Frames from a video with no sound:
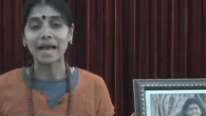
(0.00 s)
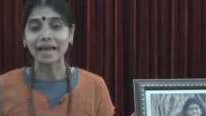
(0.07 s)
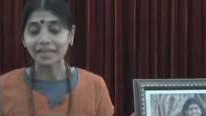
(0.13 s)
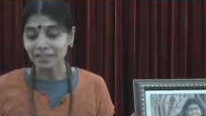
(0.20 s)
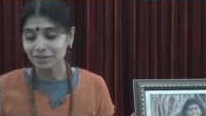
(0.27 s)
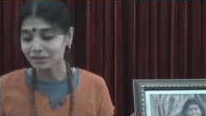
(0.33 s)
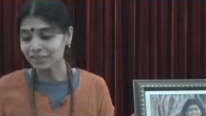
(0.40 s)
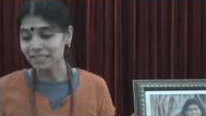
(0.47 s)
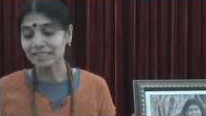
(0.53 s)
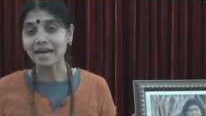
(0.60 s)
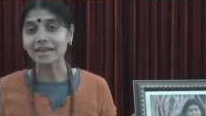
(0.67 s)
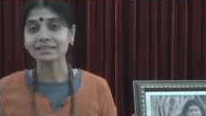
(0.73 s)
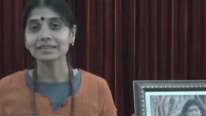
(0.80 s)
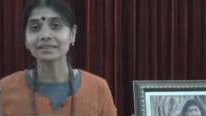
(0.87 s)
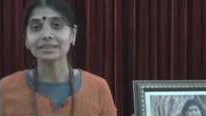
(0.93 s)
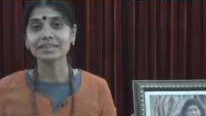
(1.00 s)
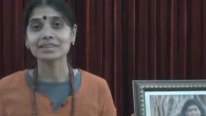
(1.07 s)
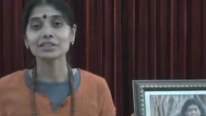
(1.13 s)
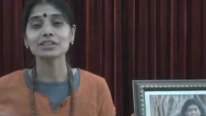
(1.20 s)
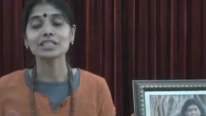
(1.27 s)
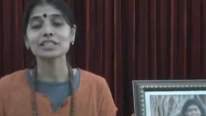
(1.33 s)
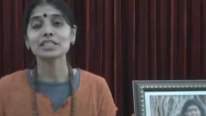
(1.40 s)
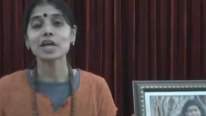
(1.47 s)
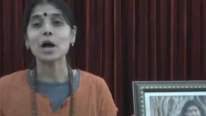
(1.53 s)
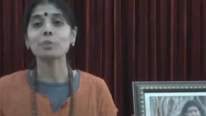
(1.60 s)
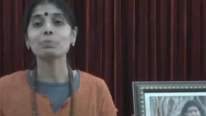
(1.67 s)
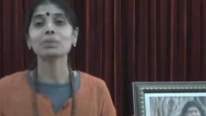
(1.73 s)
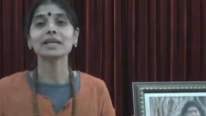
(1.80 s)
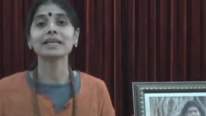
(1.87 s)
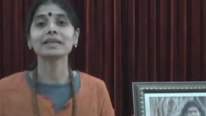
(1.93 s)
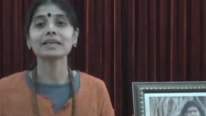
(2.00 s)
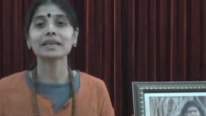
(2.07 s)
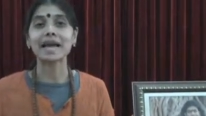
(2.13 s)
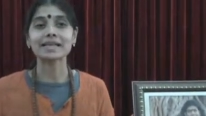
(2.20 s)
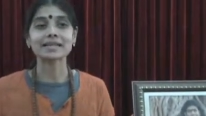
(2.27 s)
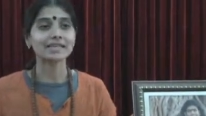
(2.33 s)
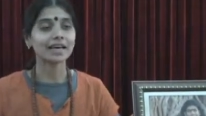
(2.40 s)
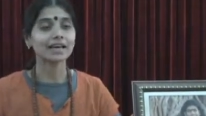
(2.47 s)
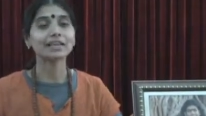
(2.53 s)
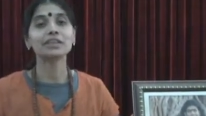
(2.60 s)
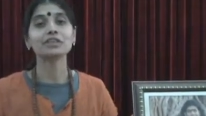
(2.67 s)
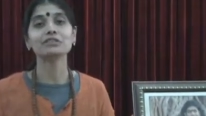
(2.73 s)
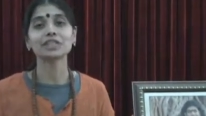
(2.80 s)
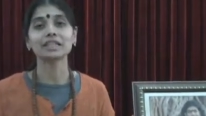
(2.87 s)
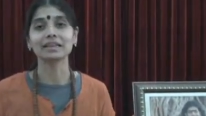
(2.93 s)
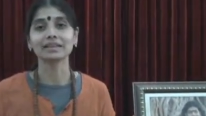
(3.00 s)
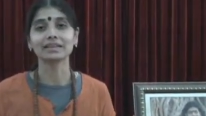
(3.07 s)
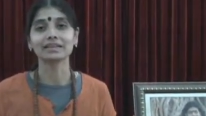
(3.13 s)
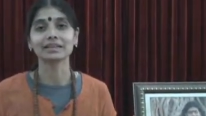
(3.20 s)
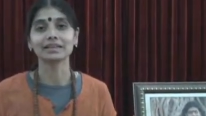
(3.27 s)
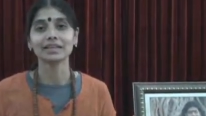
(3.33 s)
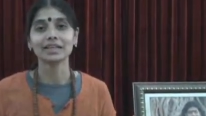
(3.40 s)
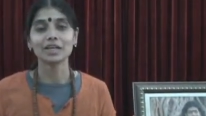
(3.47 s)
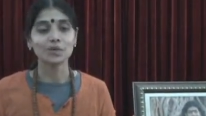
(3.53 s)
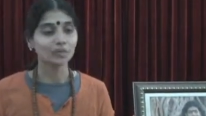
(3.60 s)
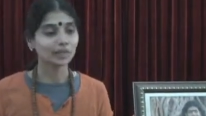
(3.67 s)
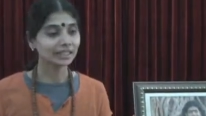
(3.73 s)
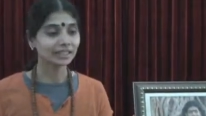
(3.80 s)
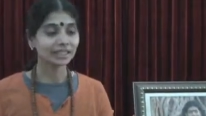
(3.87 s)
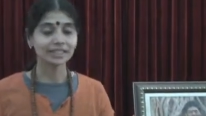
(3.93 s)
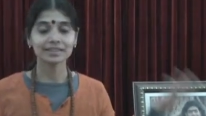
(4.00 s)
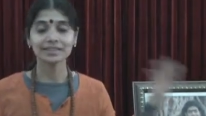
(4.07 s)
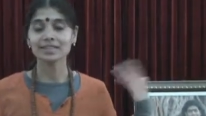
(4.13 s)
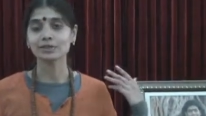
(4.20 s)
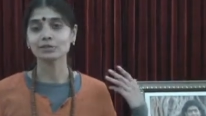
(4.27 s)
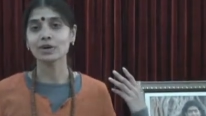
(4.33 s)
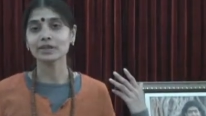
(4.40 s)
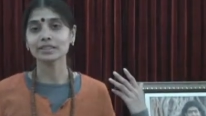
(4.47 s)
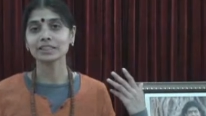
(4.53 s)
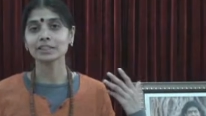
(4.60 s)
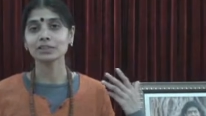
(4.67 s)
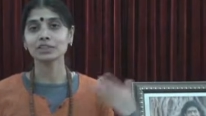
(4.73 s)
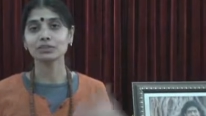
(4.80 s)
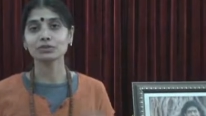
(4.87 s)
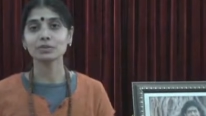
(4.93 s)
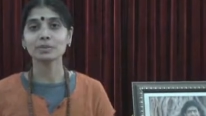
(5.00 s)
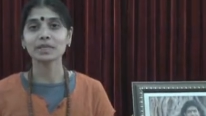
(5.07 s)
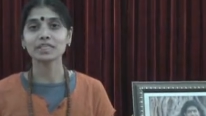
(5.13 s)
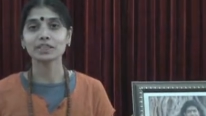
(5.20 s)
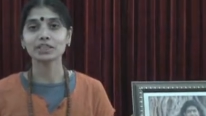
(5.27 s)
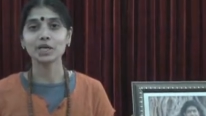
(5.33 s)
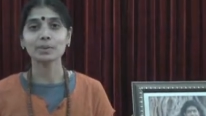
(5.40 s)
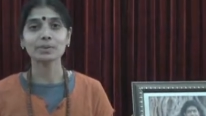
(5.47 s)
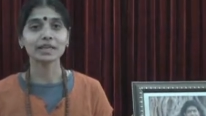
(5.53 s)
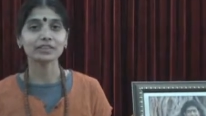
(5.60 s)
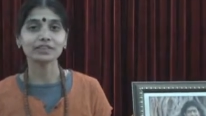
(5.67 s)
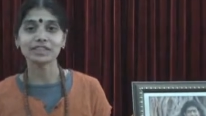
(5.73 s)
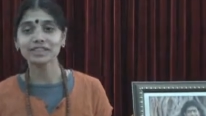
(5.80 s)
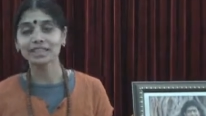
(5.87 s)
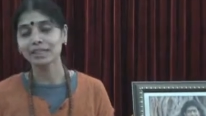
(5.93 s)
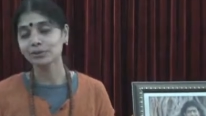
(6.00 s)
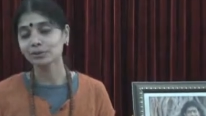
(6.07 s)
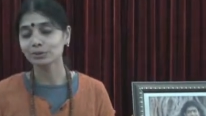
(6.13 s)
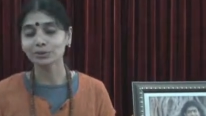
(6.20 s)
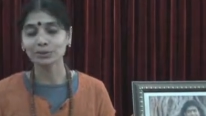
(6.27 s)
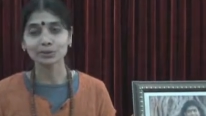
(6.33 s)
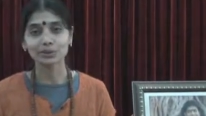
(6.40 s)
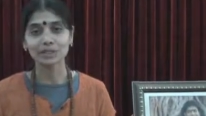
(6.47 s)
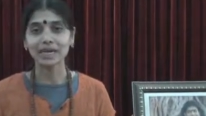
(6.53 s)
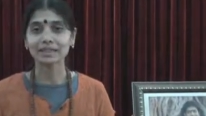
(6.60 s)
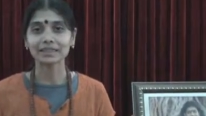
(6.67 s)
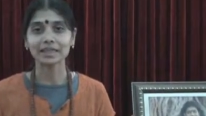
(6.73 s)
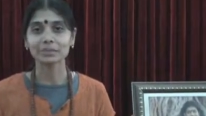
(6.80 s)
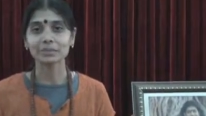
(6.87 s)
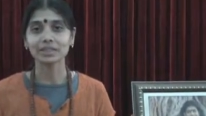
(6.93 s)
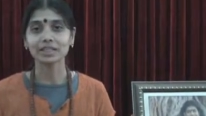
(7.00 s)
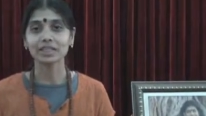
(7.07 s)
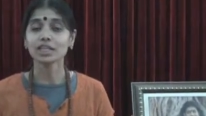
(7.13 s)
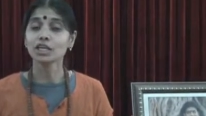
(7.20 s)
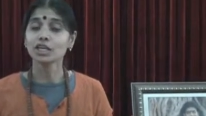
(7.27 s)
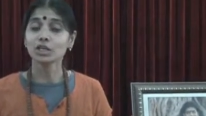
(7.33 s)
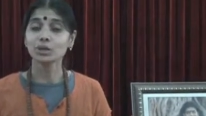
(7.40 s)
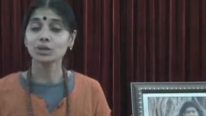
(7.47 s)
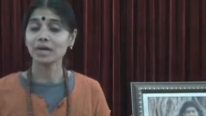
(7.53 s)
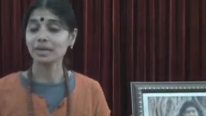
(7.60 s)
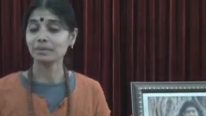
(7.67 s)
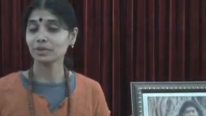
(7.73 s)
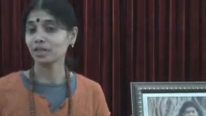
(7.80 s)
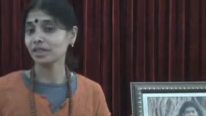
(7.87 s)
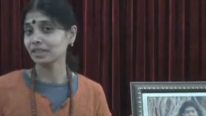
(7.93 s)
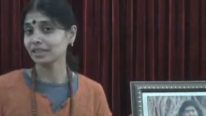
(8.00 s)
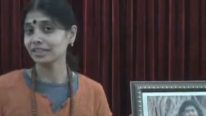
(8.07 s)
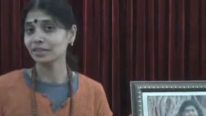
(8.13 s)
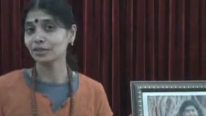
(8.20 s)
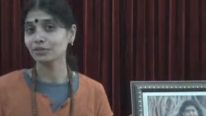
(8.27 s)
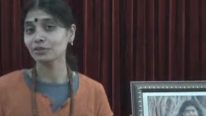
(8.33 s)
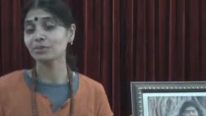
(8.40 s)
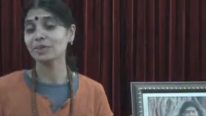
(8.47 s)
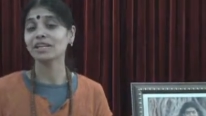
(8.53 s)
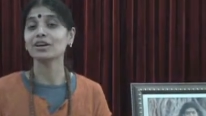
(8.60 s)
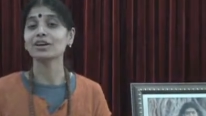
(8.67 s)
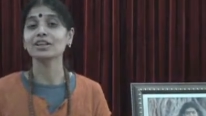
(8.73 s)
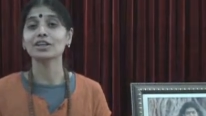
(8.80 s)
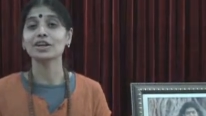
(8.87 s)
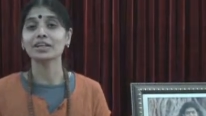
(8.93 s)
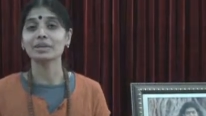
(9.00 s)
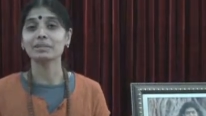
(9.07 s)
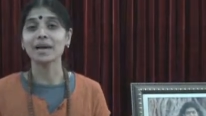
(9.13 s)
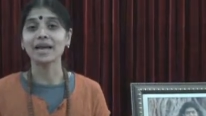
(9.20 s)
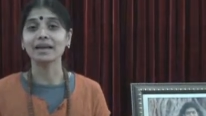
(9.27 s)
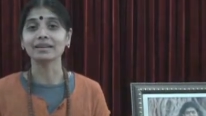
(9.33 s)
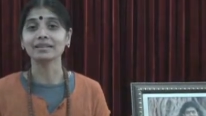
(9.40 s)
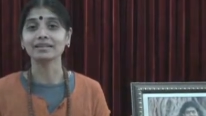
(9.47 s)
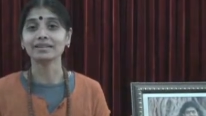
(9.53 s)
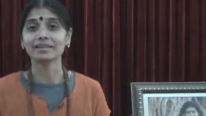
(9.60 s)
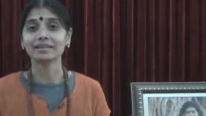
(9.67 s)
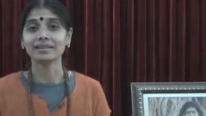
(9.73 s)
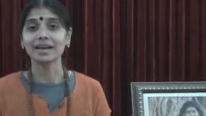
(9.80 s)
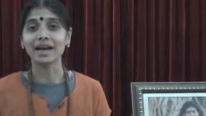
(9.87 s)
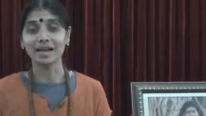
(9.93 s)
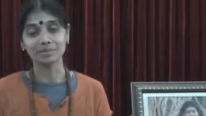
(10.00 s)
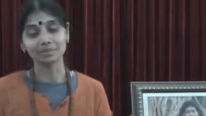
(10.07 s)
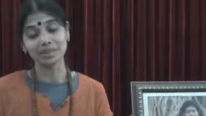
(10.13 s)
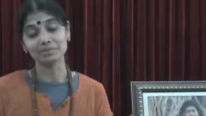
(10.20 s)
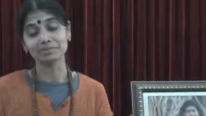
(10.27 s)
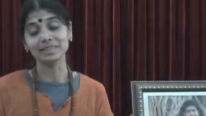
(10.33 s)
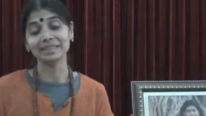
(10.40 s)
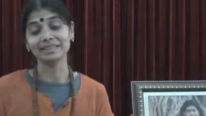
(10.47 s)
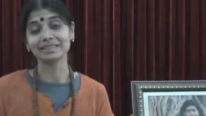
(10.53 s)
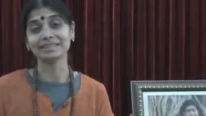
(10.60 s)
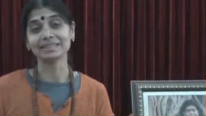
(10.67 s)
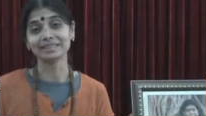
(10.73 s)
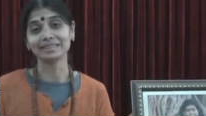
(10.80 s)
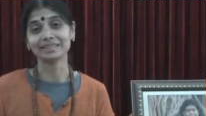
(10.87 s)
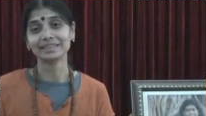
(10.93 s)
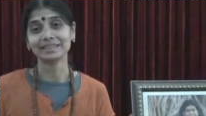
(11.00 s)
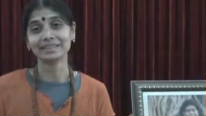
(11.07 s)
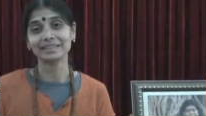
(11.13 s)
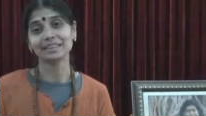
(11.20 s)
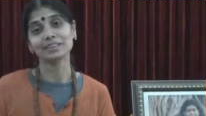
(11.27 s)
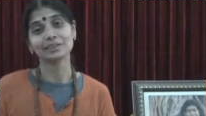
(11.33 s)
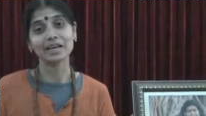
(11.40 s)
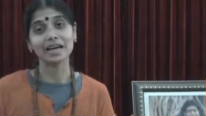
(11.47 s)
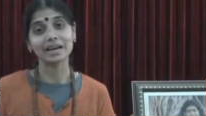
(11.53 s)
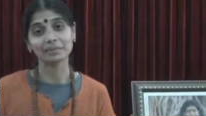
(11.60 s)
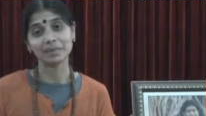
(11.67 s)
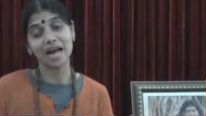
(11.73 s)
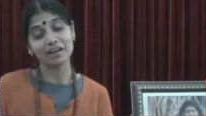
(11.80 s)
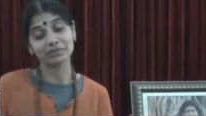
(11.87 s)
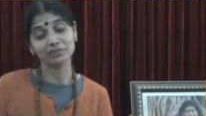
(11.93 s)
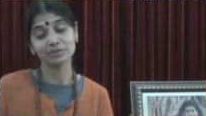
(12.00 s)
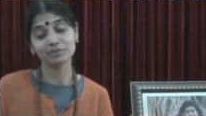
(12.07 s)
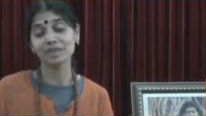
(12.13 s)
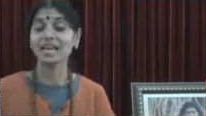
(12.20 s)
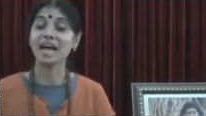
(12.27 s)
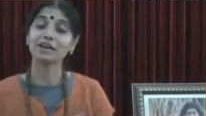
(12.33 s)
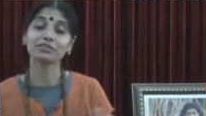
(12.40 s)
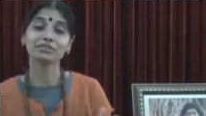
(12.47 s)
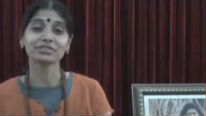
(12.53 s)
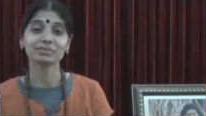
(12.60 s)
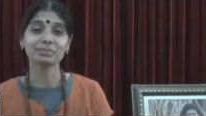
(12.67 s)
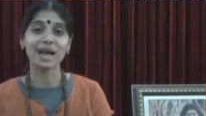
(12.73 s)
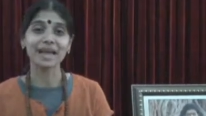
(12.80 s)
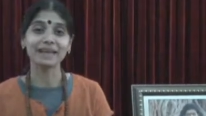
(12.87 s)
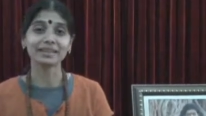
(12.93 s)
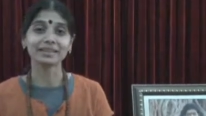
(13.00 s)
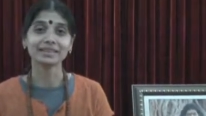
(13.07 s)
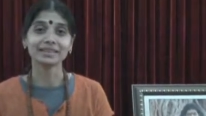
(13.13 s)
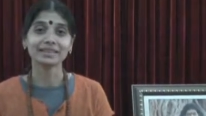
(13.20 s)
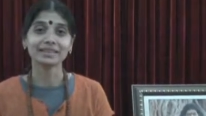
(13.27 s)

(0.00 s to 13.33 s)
And I've seen other kids just applying as they are living. One kid just walks into the women's dorm and we say, no, you can't come here. No, I am not neither a woman nor a man. I am complete. You know, I am half woman, half man.